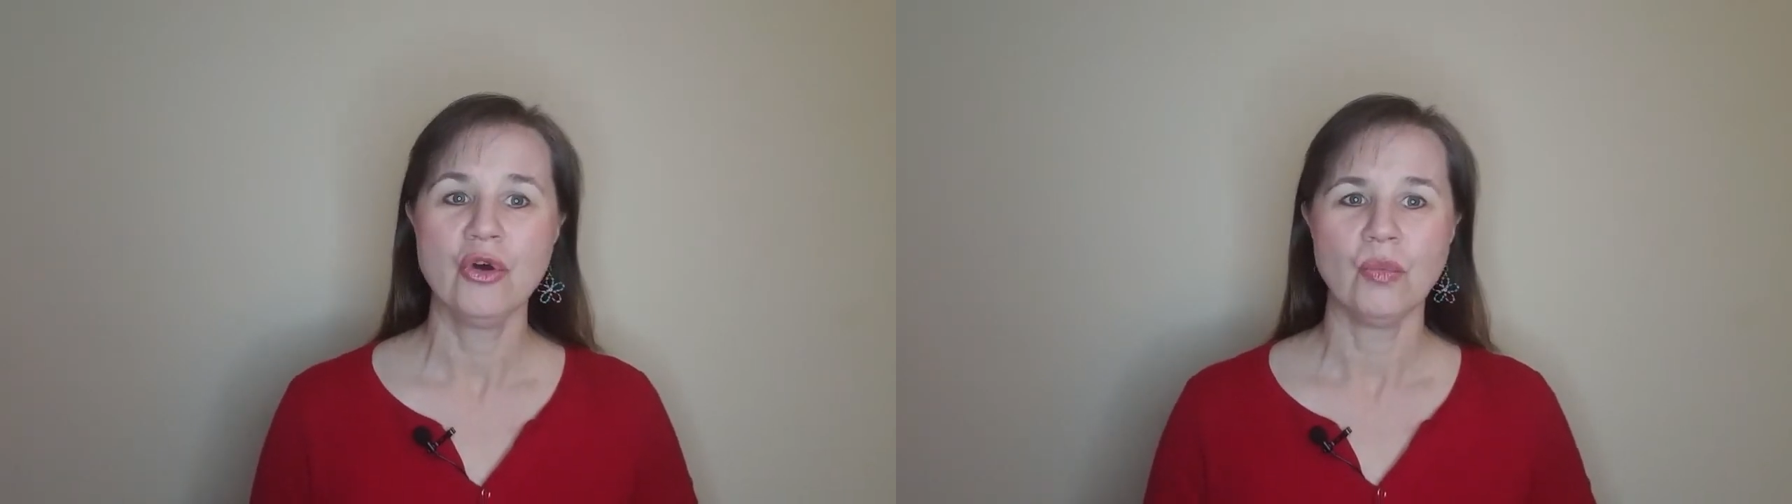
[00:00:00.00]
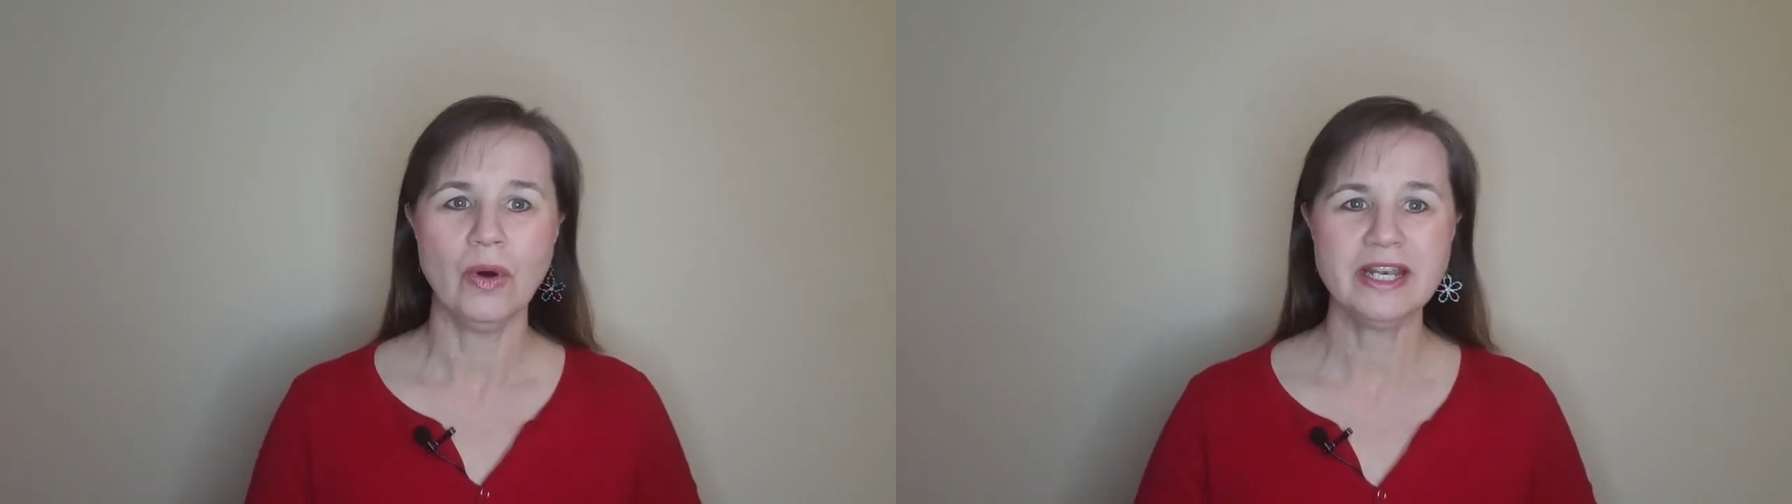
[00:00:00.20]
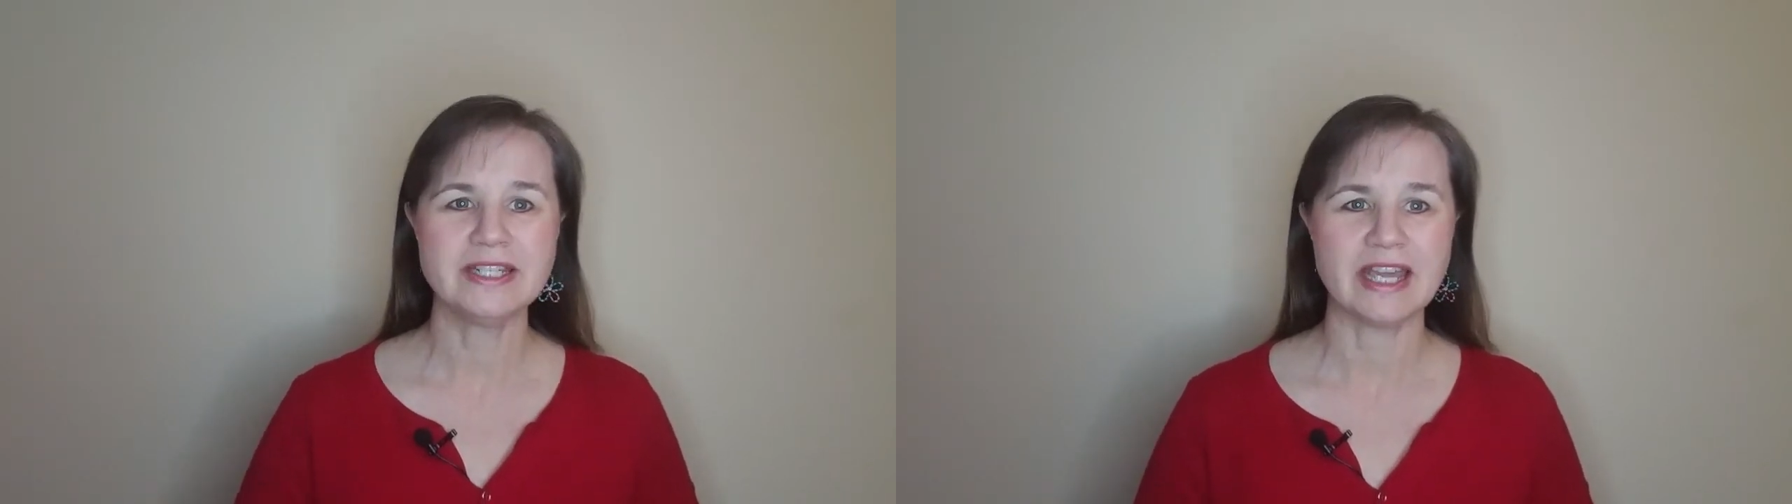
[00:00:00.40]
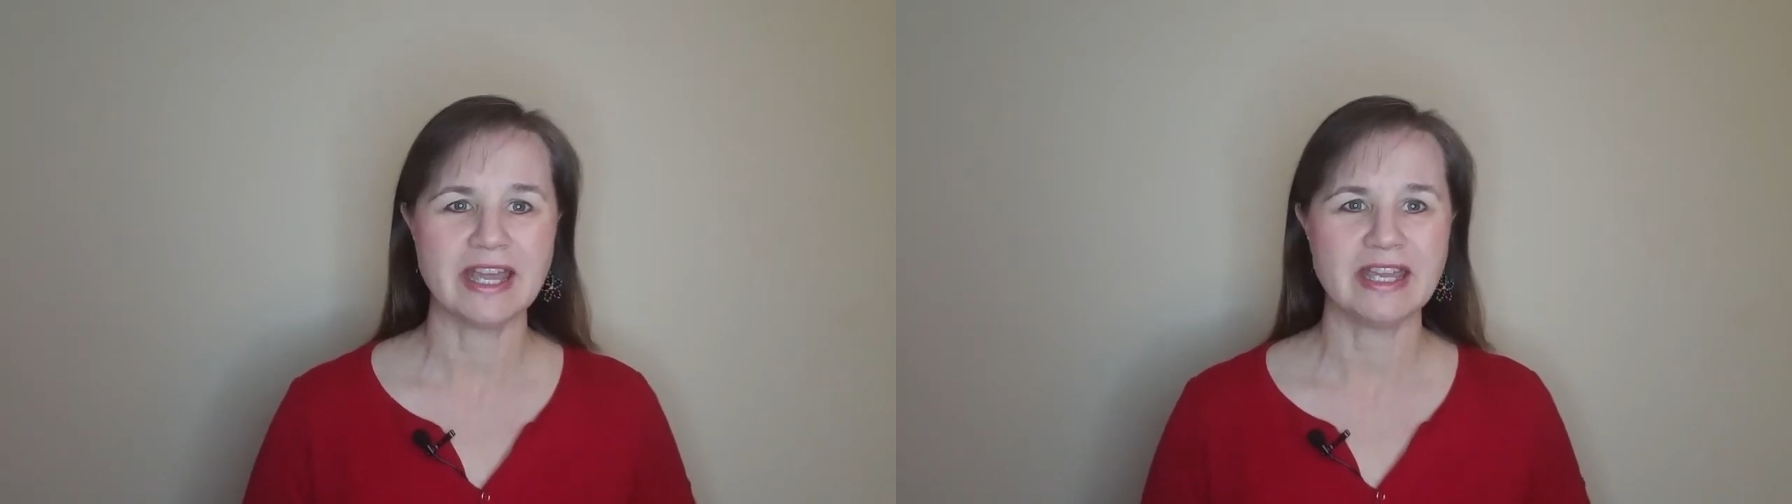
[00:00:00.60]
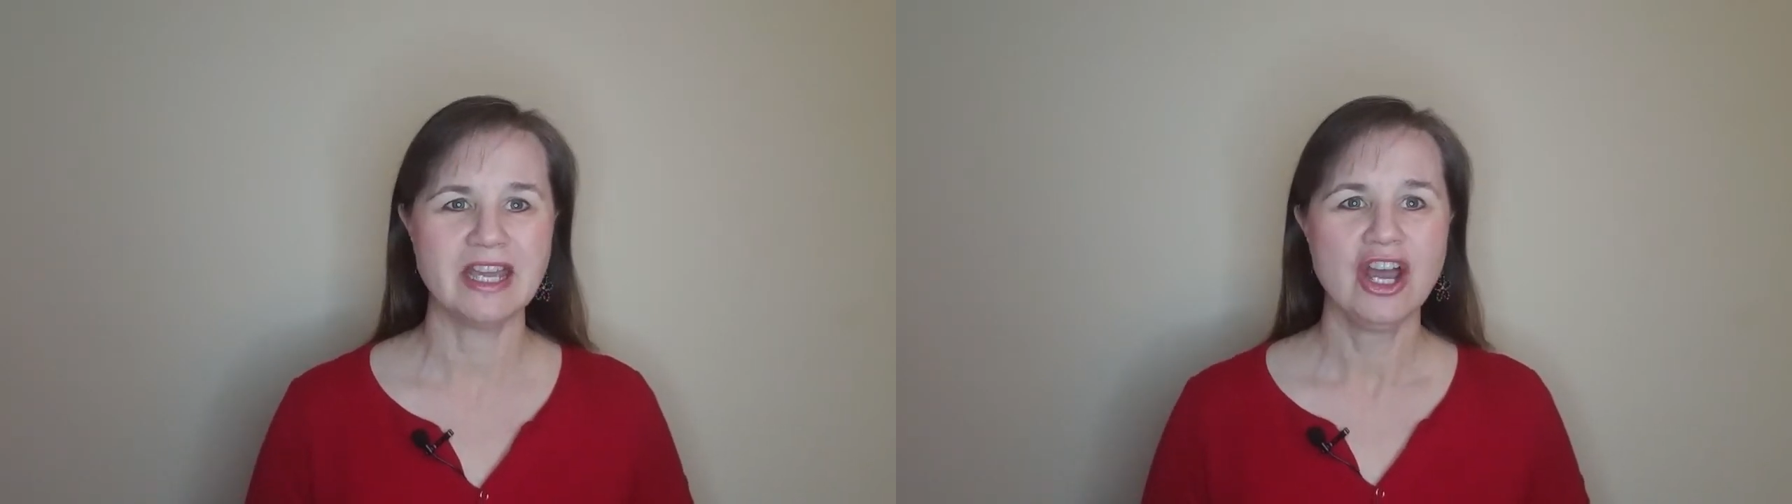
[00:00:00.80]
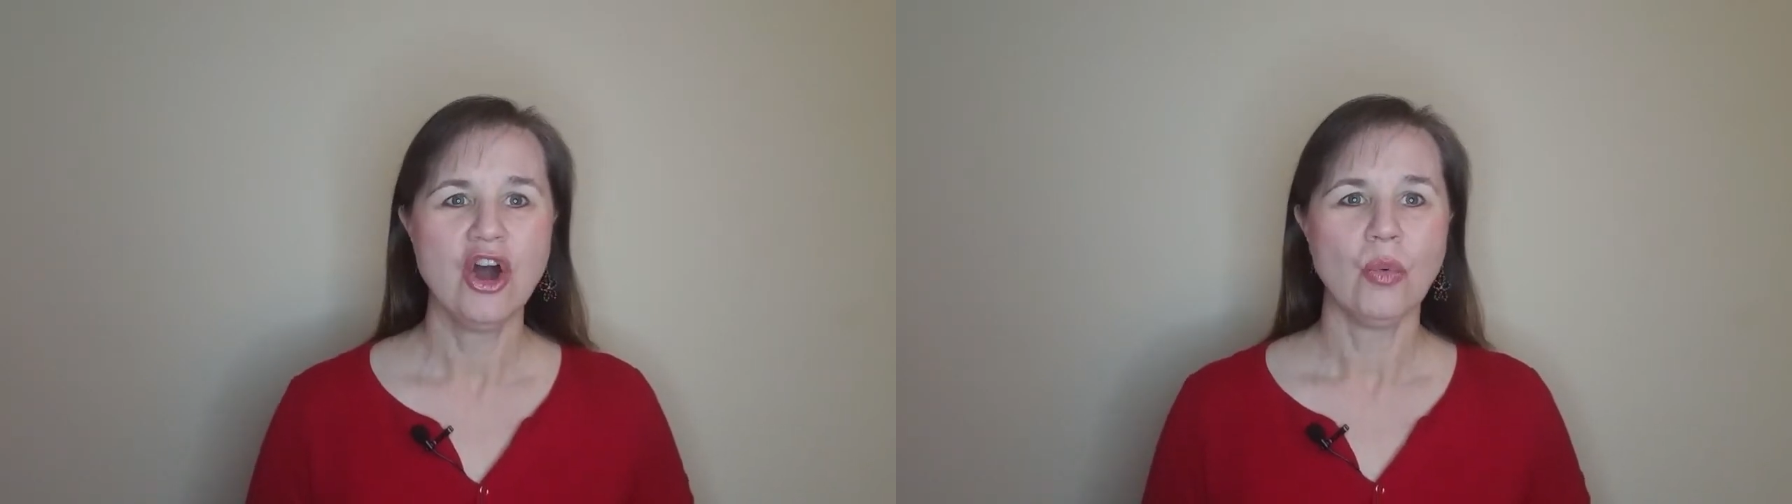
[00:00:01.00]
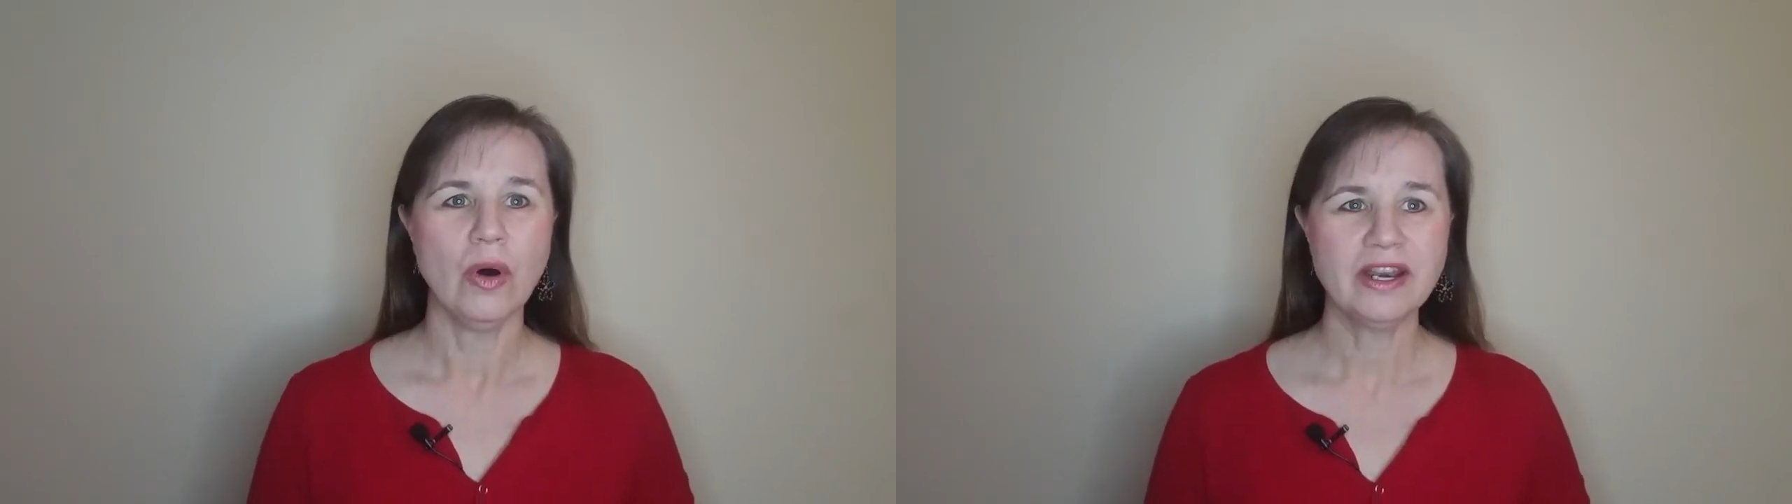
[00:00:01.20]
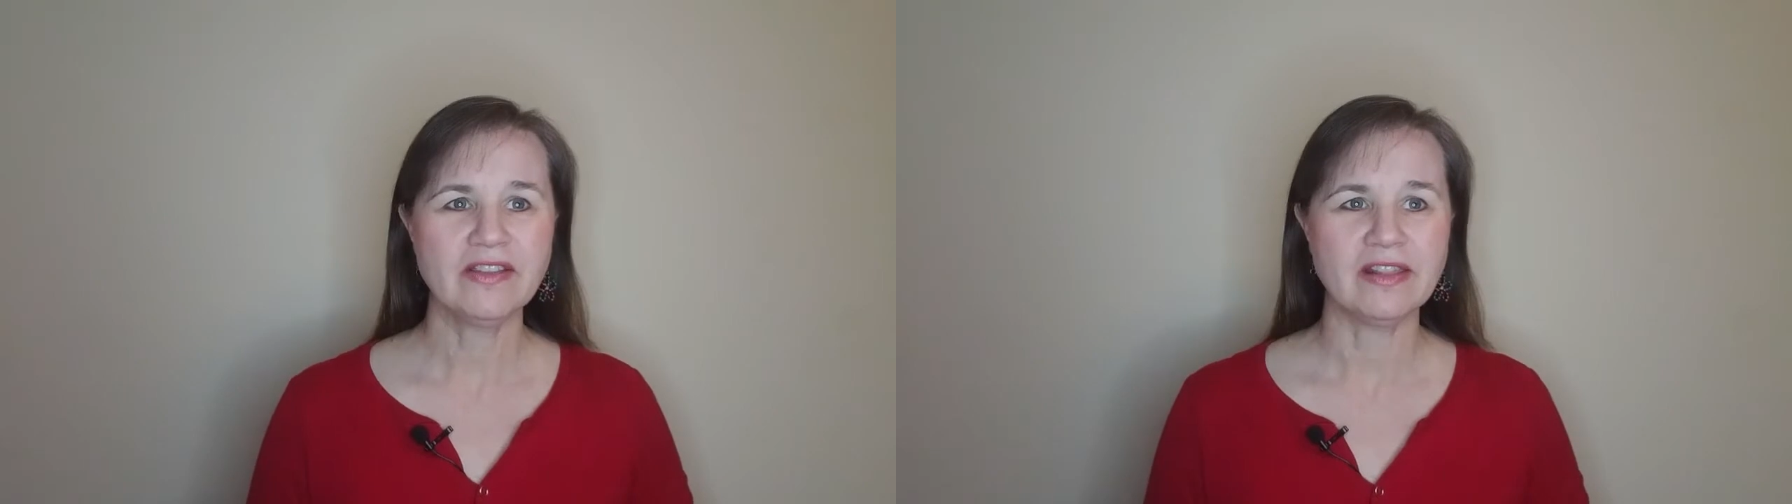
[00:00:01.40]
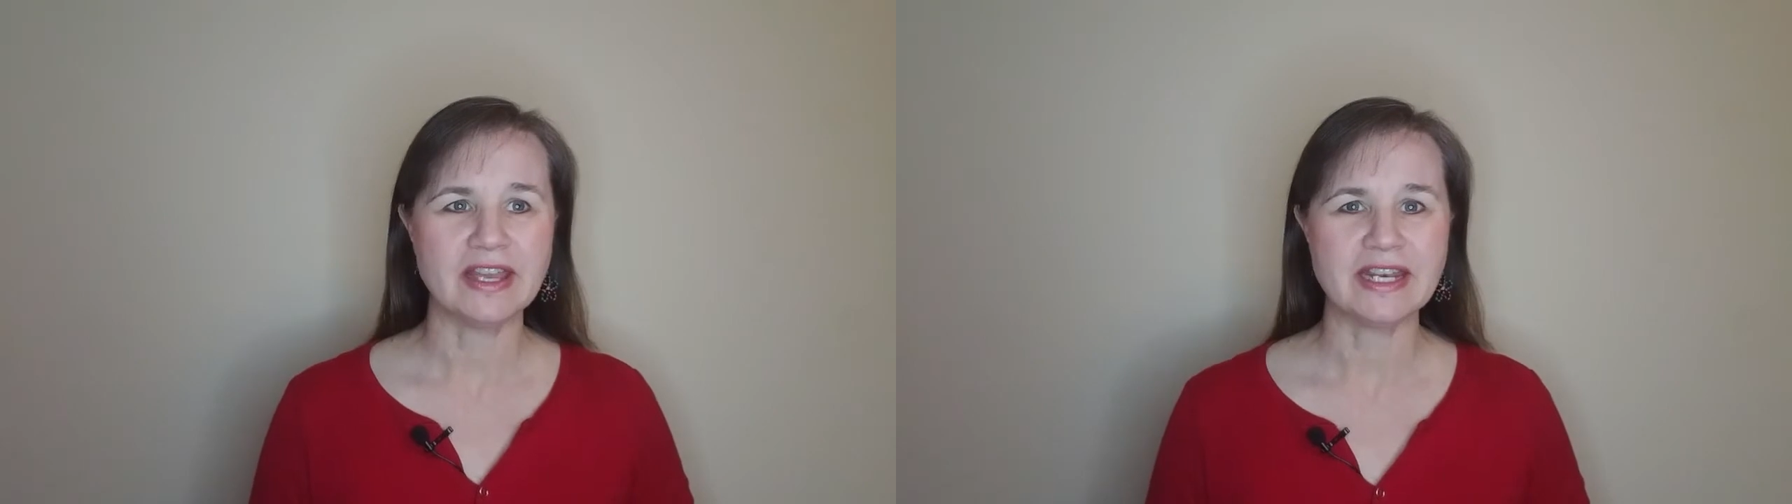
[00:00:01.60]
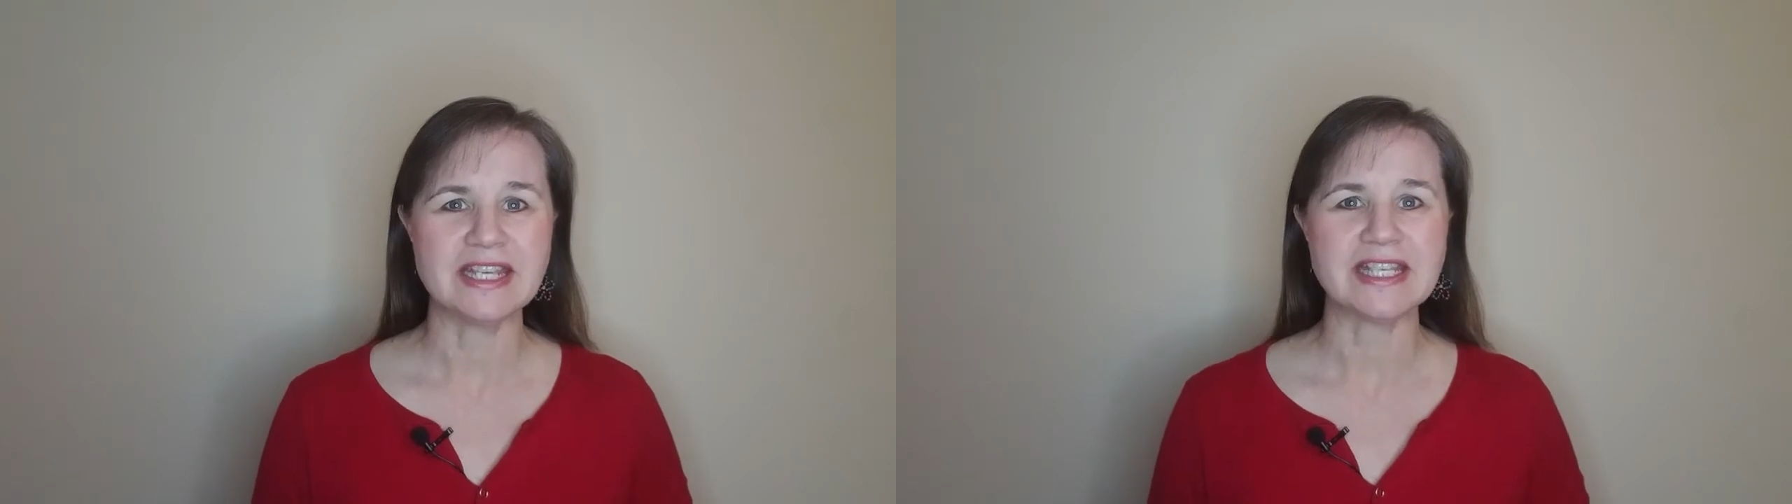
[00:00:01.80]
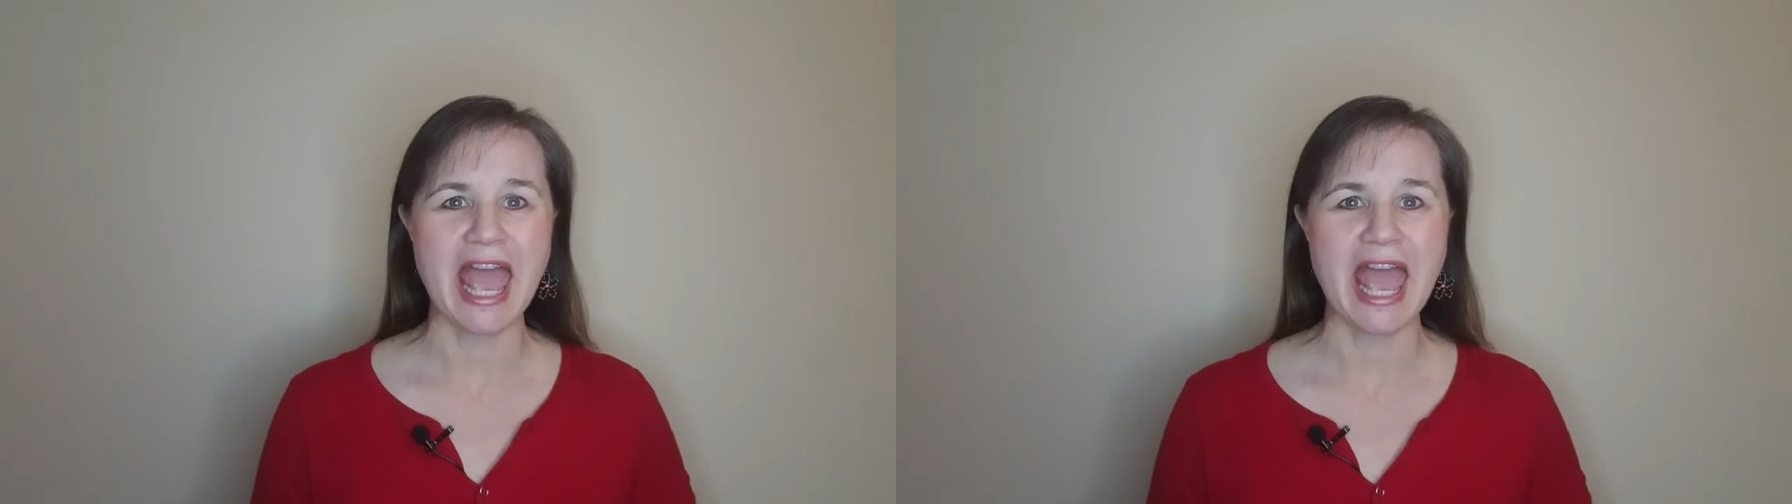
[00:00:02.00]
One day, one of the ladies